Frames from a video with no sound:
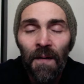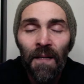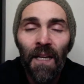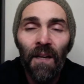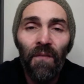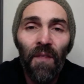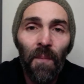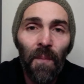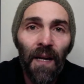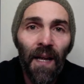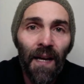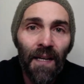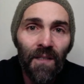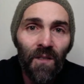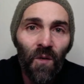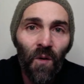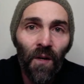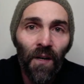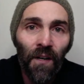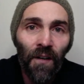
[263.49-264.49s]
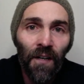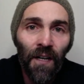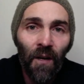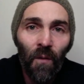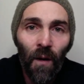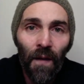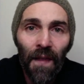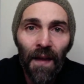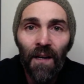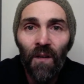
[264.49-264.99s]
give them an outdoor area
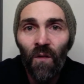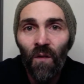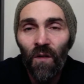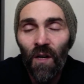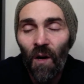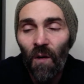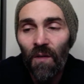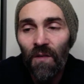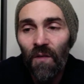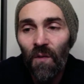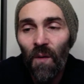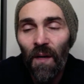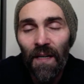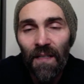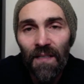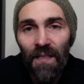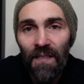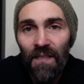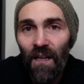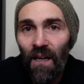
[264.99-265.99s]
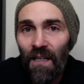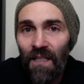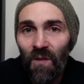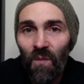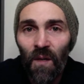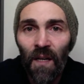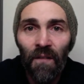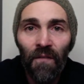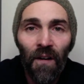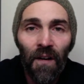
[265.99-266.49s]
where they can all go and do exercise or
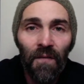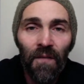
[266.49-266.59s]
whatever,